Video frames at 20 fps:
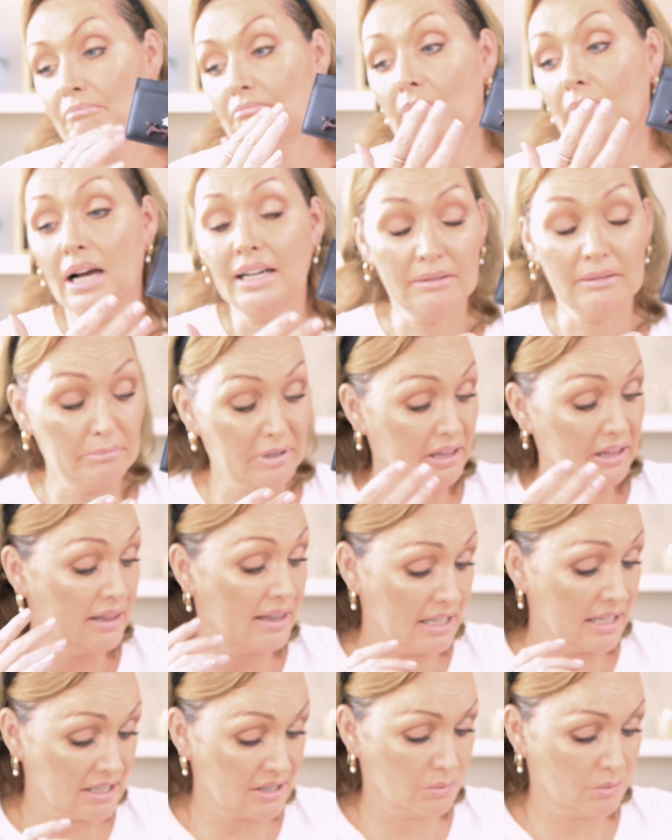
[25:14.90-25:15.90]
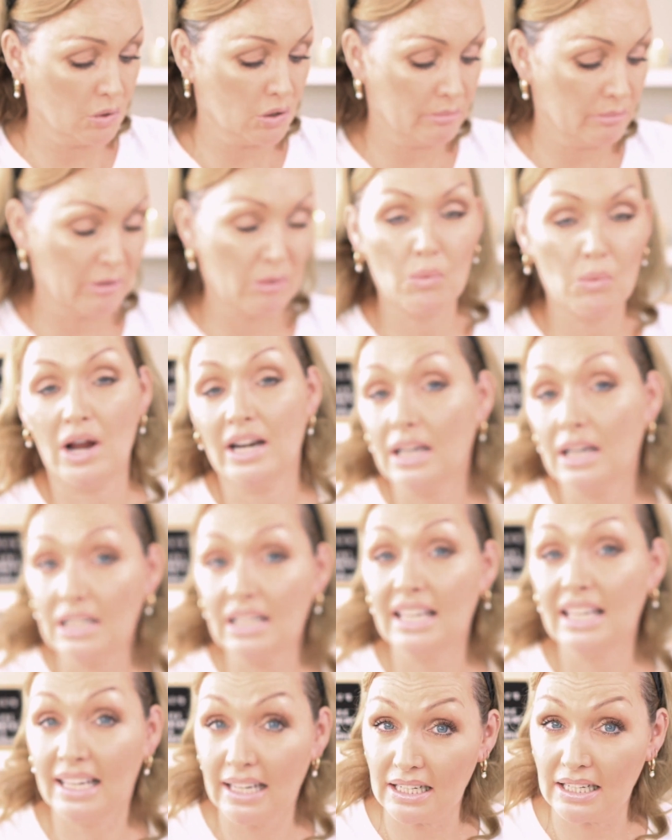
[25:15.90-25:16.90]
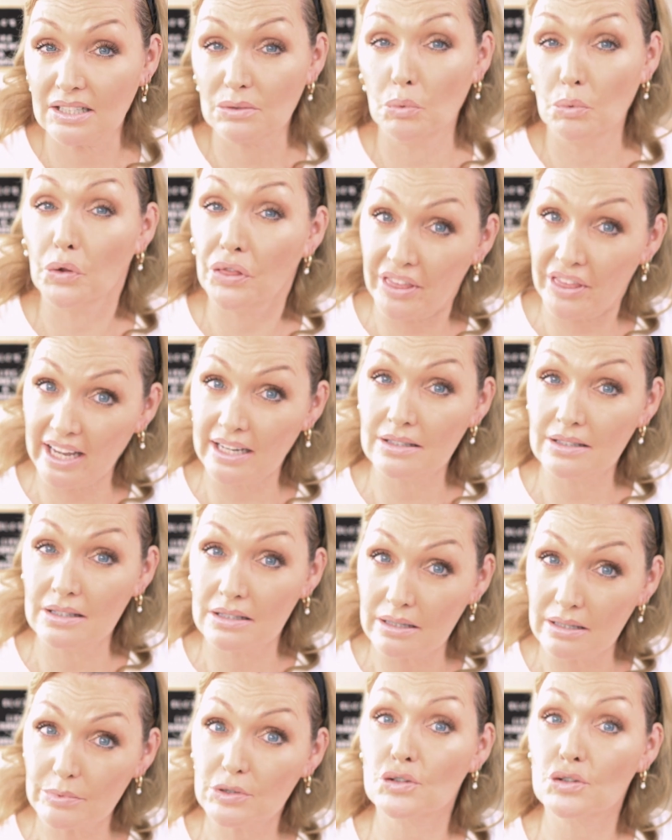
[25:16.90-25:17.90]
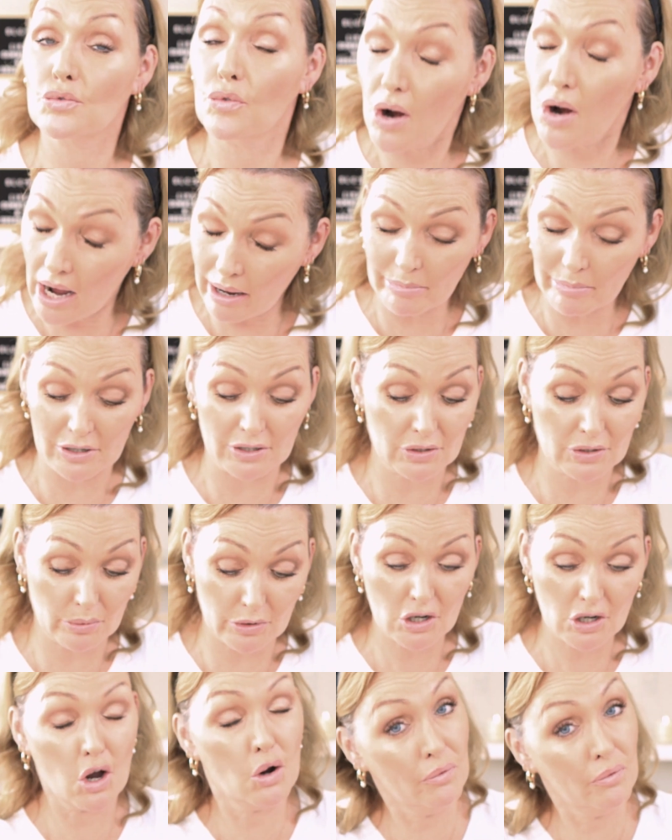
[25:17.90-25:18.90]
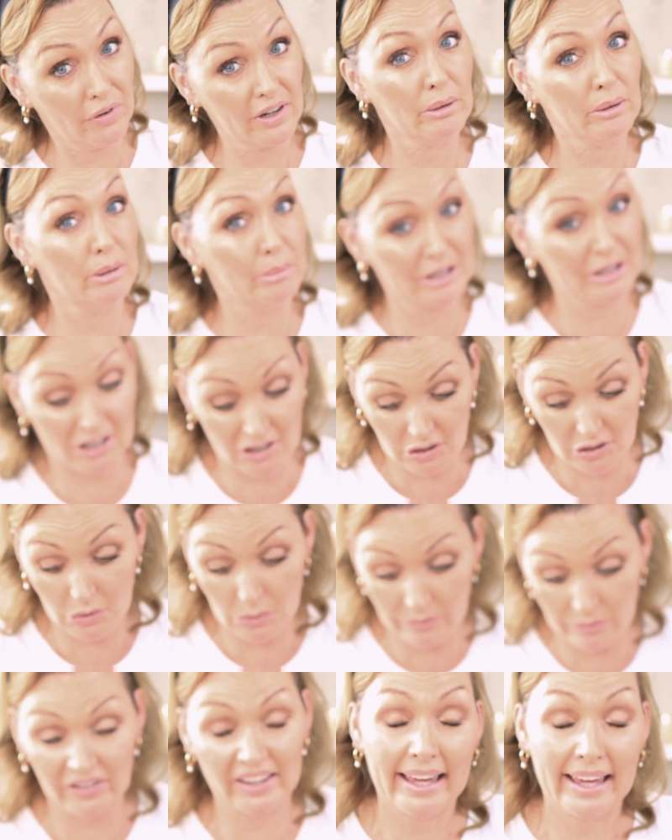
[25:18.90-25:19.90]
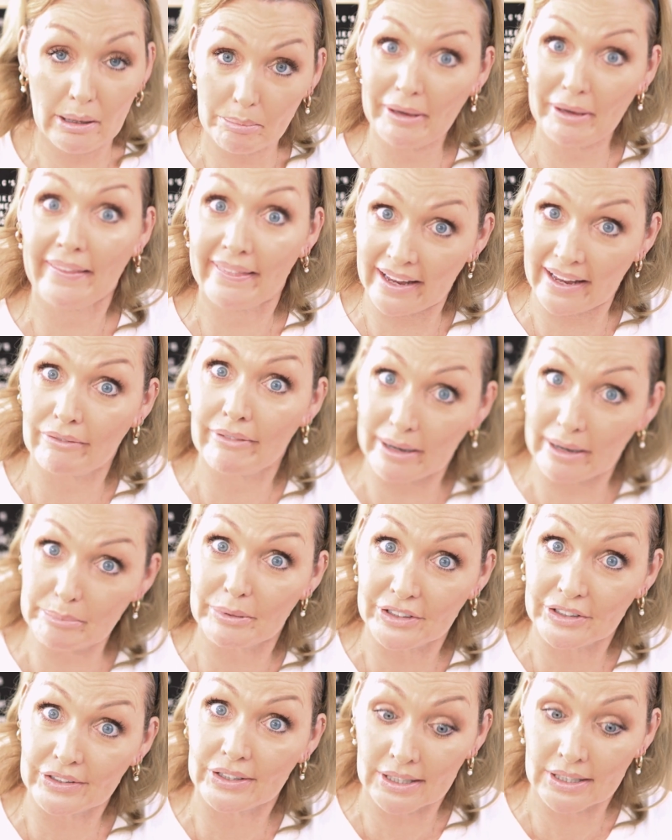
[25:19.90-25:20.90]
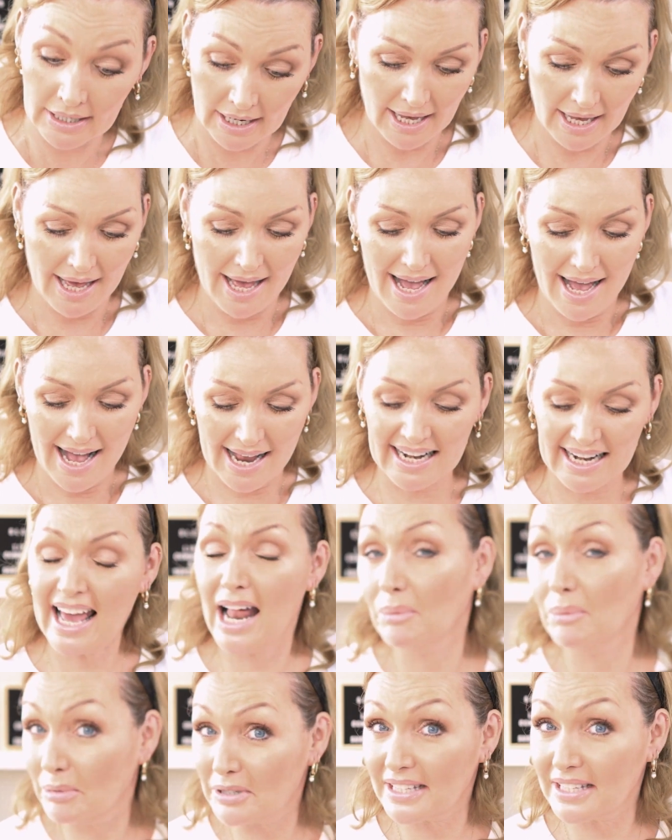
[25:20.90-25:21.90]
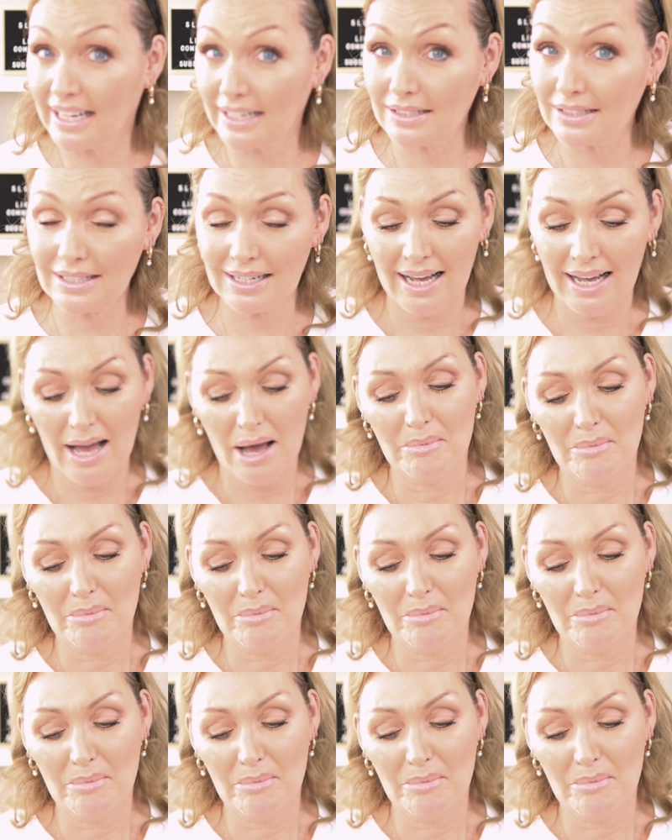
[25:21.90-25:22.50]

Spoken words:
mightn't be this one, but when I hit 1,000 subscribers, which hopefully will be soon, if you keep hitting that red button and help us out,